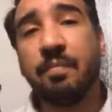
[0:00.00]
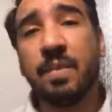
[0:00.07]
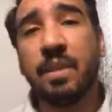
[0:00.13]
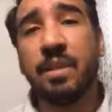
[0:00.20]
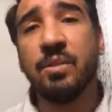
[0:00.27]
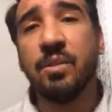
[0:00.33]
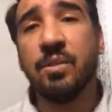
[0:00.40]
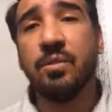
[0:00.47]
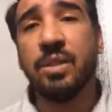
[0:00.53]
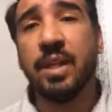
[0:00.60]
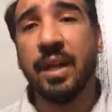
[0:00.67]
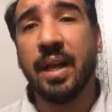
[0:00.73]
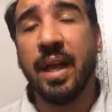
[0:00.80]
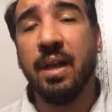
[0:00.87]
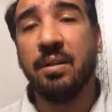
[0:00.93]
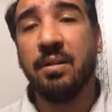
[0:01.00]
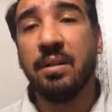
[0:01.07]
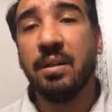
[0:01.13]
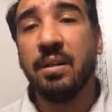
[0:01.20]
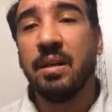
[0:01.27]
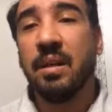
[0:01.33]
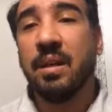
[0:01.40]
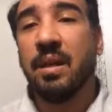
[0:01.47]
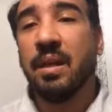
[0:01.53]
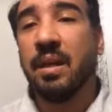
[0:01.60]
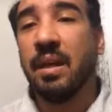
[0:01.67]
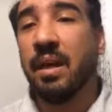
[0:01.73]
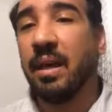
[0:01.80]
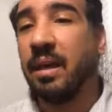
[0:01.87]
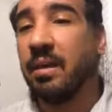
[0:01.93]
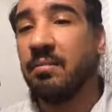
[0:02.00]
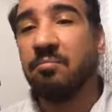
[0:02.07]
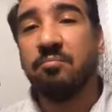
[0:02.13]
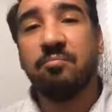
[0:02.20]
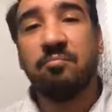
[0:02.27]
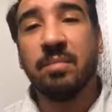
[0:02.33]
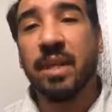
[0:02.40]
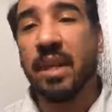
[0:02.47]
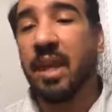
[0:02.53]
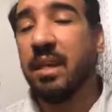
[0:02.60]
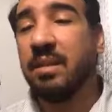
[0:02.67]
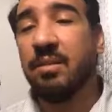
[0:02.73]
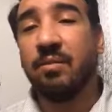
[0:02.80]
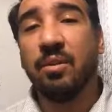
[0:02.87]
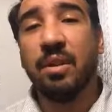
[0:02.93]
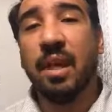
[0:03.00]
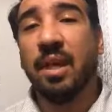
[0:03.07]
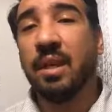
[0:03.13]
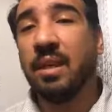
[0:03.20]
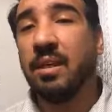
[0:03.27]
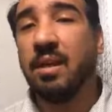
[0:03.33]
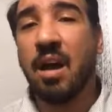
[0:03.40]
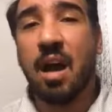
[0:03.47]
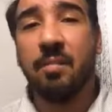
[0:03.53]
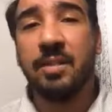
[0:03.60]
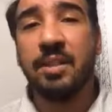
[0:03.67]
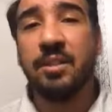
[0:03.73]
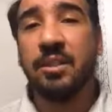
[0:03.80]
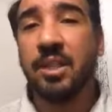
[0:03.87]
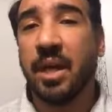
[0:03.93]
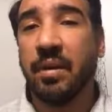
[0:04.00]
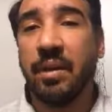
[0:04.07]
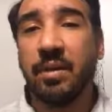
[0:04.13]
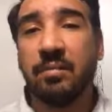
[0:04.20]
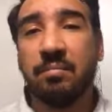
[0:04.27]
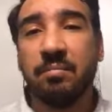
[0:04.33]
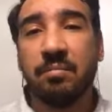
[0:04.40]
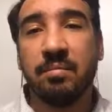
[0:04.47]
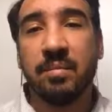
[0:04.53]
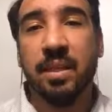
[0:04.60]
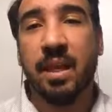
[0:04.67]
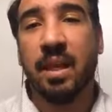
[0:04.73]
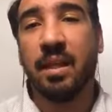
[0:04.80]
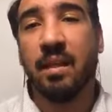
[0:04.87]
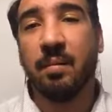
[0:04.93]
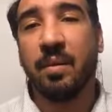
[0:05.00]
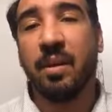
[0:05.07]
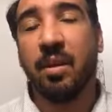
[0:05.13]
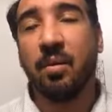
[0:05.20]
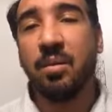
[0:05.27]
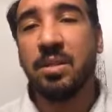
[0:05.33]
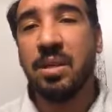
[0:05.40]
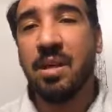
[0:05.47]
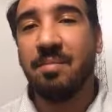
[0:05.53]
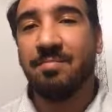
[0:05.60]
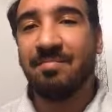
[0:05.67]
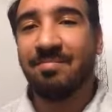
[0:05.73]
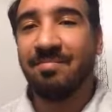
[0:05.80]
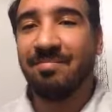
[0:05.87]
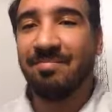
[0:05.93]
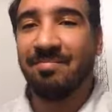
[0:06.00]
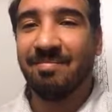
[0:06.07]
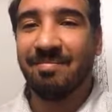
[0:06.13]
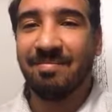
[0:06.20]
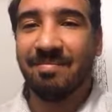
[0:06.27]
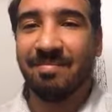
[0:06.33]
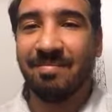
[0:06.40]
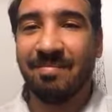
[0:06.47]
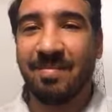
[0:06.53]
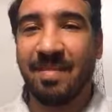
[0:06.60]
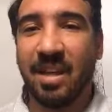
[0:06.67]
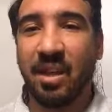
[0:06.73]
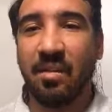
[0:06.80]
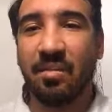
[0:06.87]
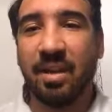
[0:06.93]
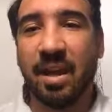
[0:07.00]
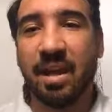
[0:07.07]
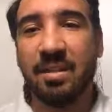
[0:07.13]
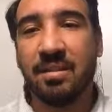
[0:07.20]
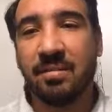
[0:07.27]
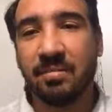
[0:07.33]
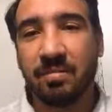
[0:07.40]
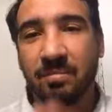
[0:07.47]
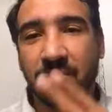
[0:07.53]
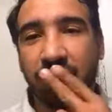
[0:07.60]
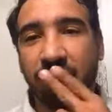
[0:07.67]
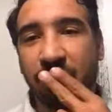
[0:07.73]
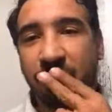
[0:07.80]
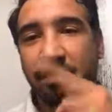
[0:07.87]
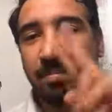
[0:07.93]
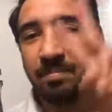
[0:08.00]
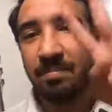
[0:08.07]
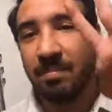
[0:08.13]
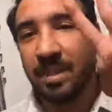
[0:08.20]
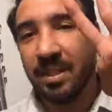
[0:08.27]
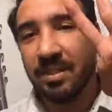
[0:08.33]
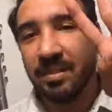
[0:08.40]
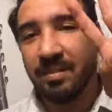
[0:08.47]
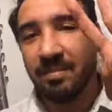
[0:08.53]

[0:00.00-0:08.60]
So check it out. And again, if you like it, comment, share it, and let me know what's up. I love you guys. Peace.